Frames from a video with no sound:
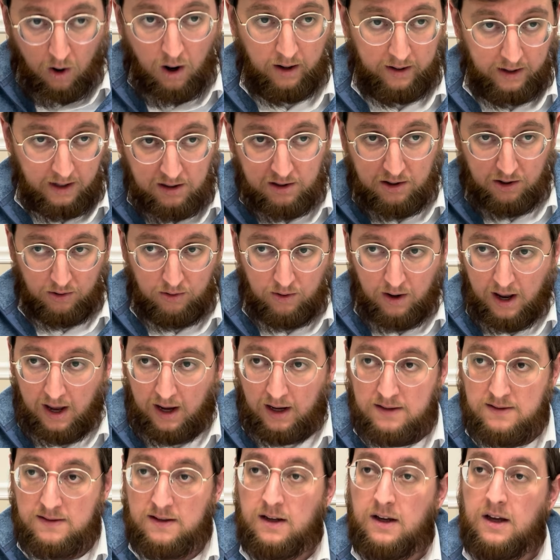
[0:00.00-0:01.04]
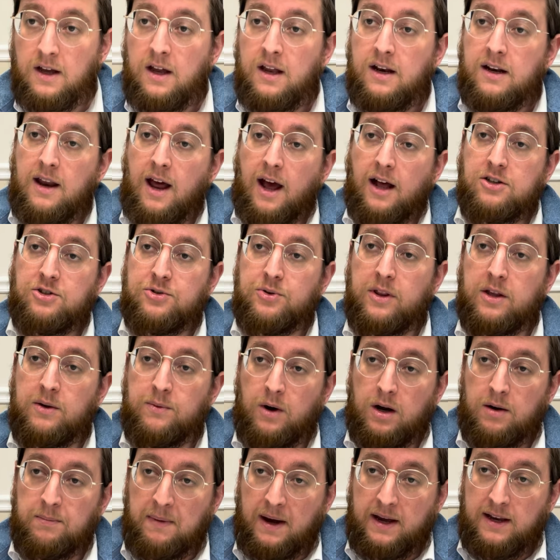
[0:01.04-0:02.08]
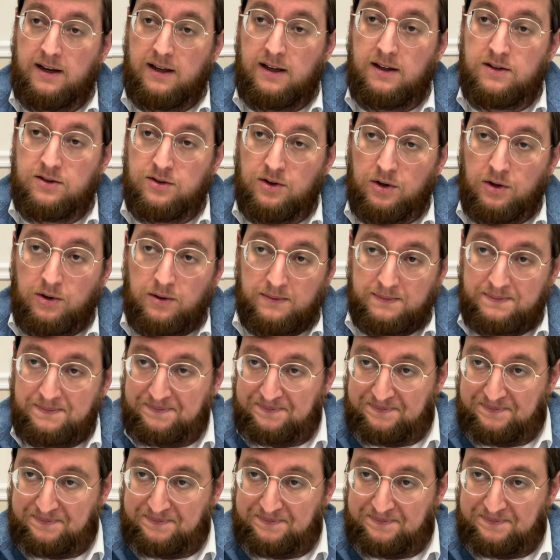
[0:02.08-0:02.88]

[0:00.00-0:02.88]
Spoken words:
incorrect, naturally what might he do?